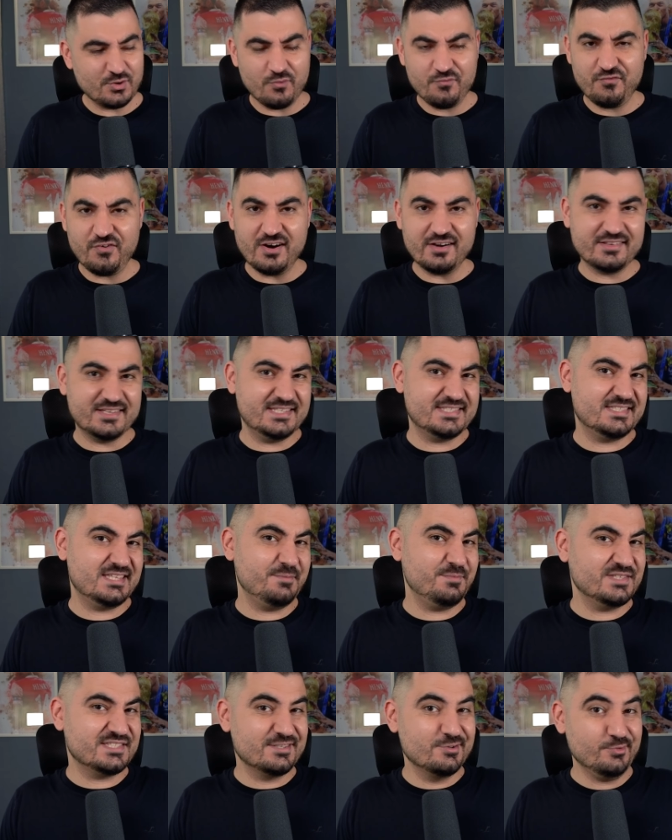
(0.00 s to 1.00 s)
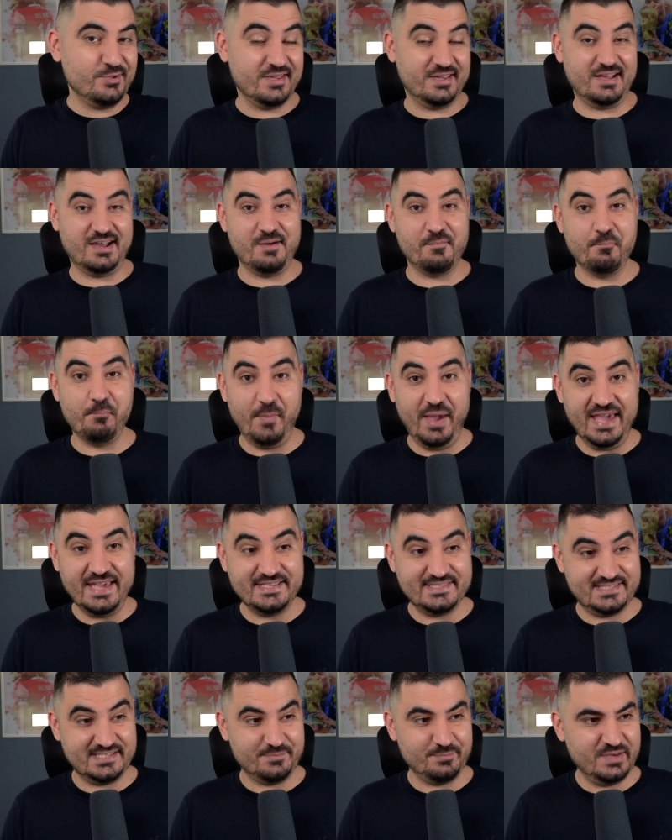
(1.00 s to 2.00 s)
so far this team is looking
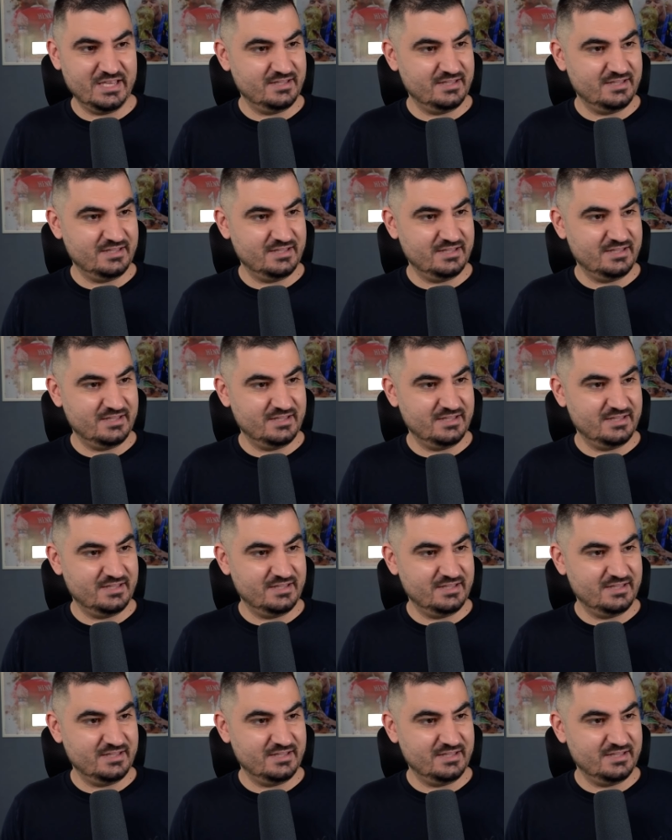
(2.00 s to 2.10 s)
amazing,